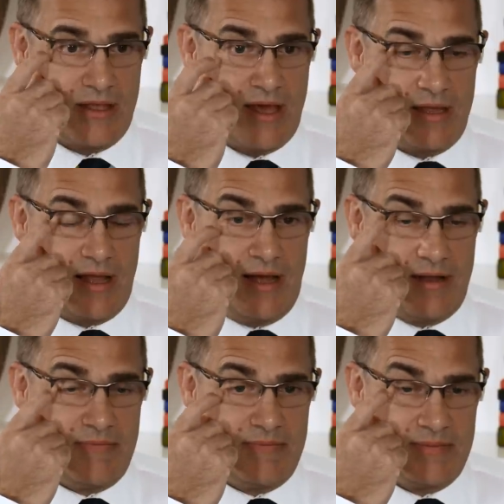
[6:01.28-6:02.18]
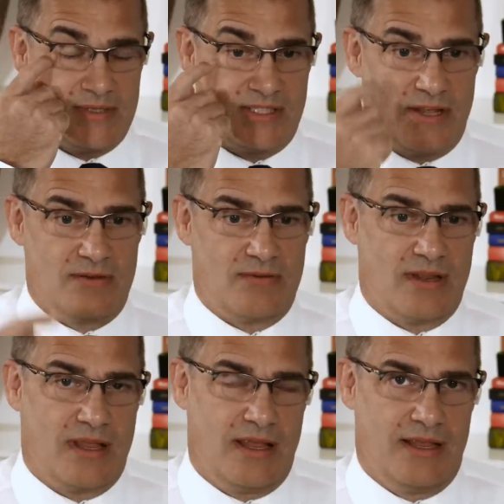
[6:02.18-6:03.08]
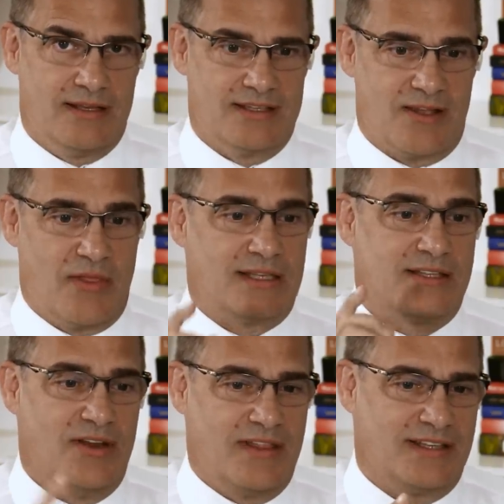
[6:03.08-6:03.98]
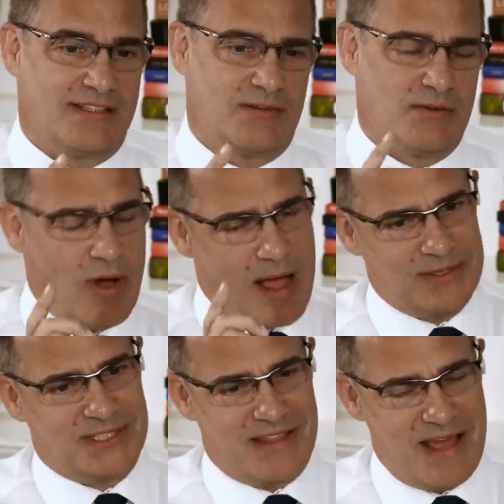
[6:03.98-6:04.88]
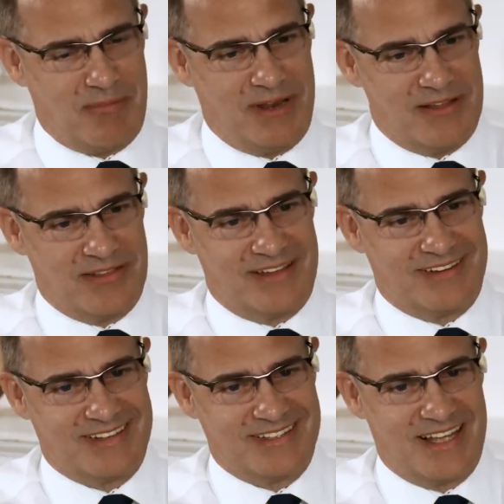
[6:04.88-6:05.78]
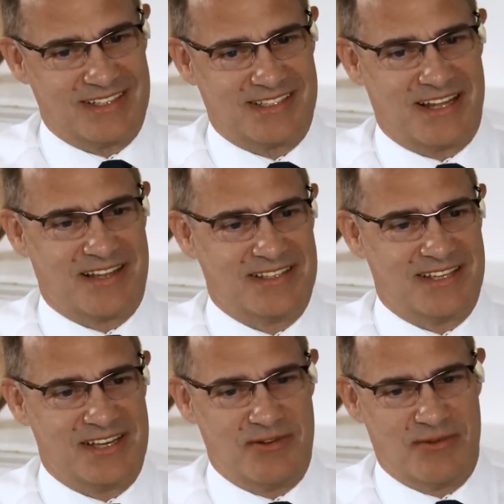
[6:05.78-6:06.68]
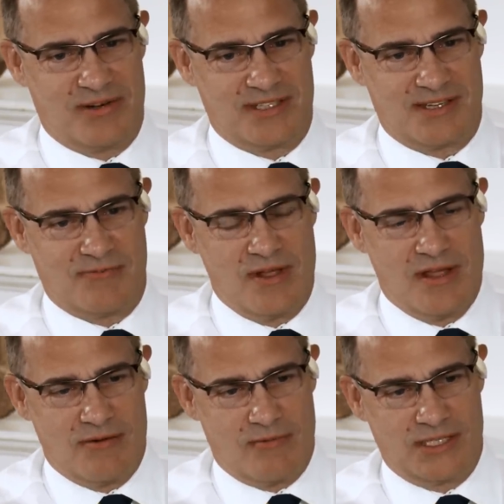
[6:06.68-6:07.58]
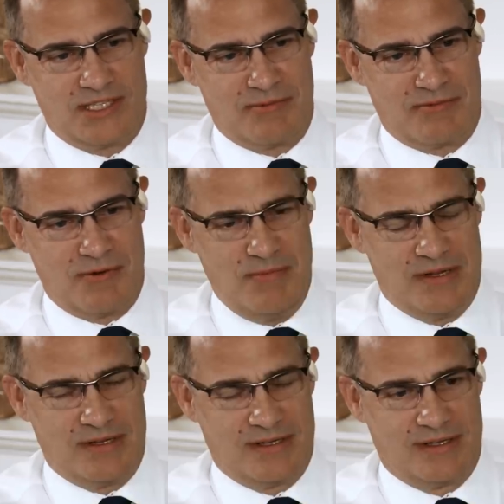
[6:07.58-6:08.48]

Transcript: Okay. Um, so so that's that's so what happens to that plant then? Is that does that continue on in some way, shape, or form?